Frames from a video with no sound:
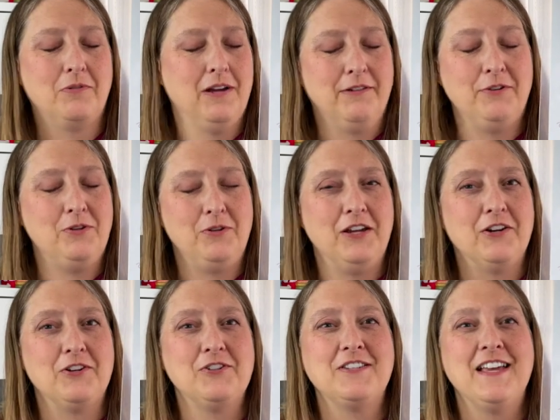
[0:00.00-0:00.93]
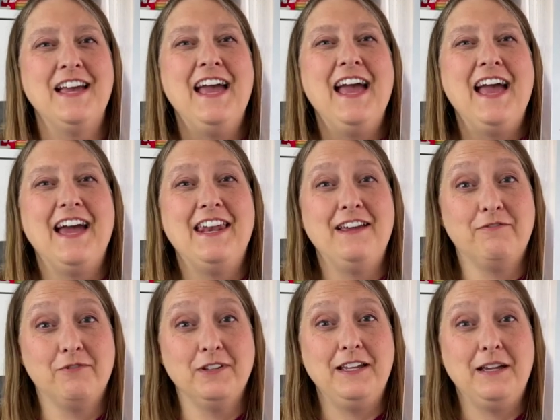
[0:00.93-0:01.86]
a few years, and
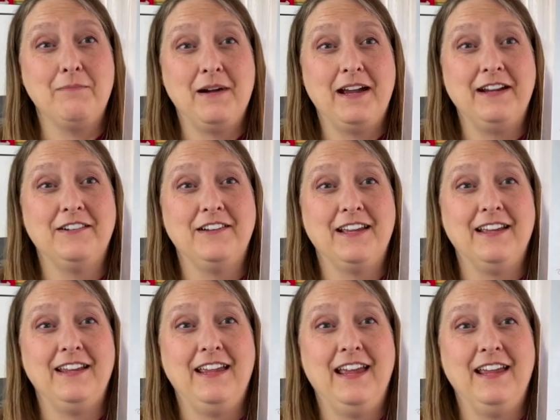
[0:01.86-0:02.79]
I've really admired it.